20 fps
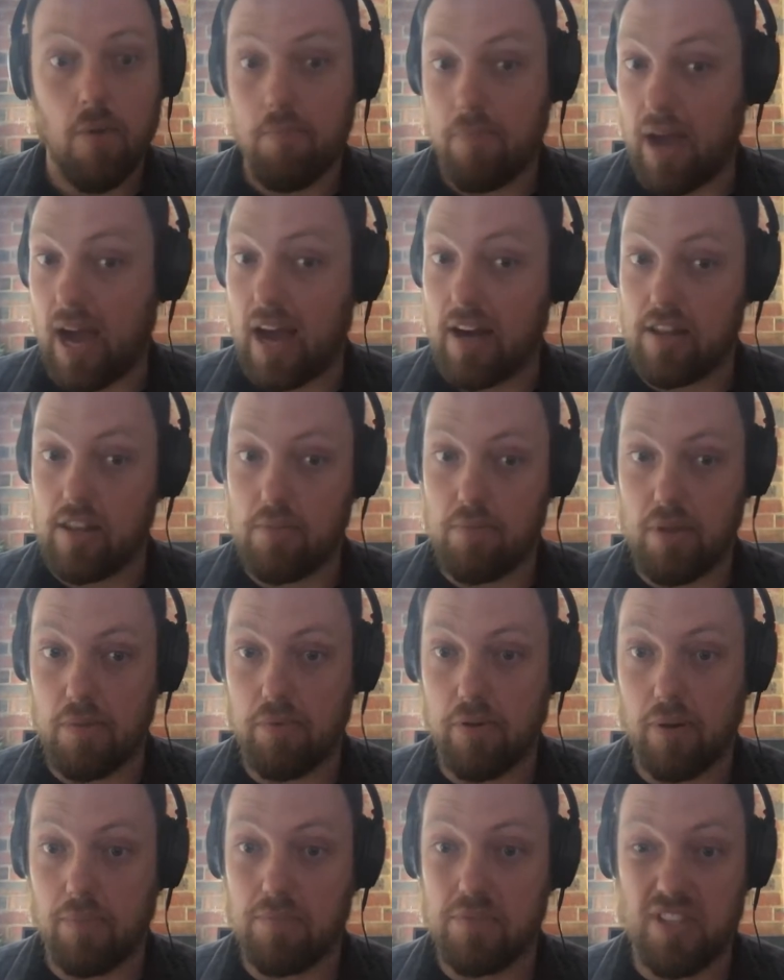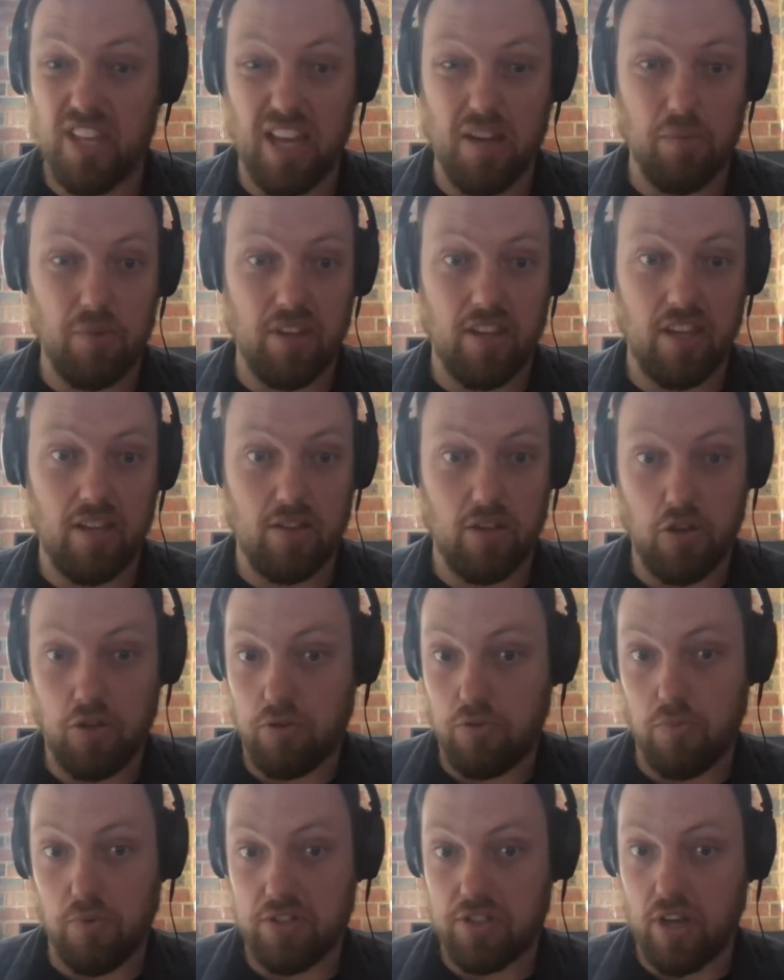part of the big problems there were that you
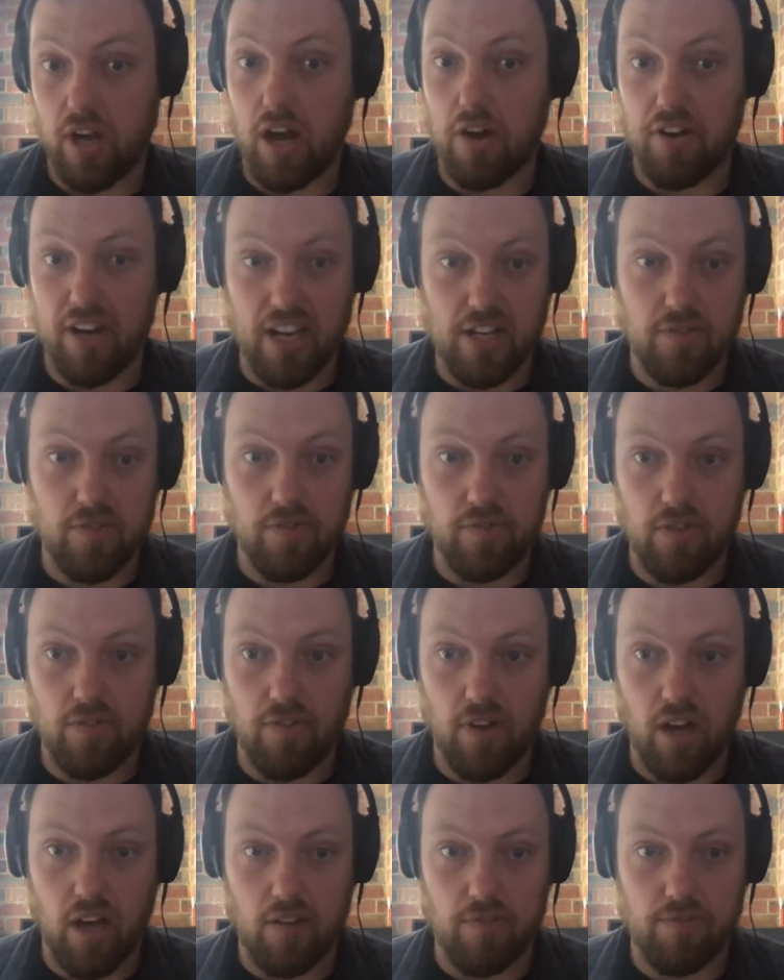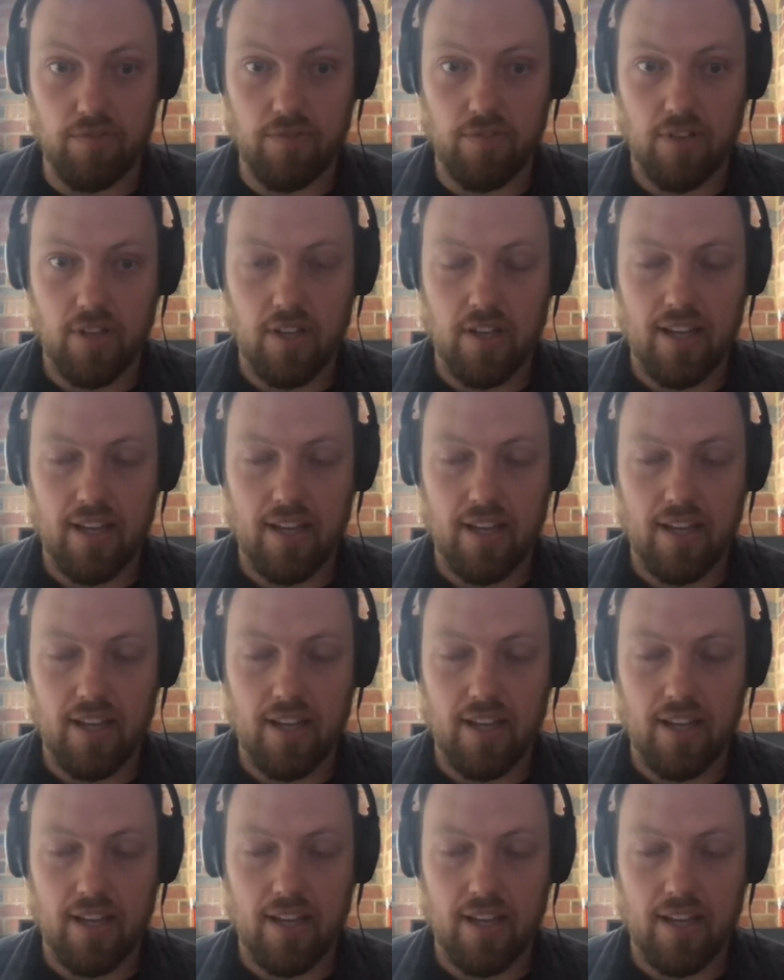could retire at age 55.